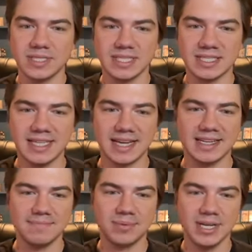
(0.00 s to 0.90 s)
which this
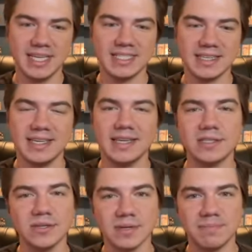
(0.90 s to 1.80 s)
deck can pretty easily
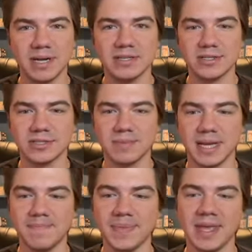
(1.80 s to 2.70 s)
get to with Punisher's
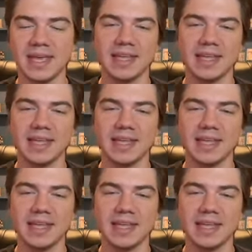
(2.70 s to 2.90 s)
Beam,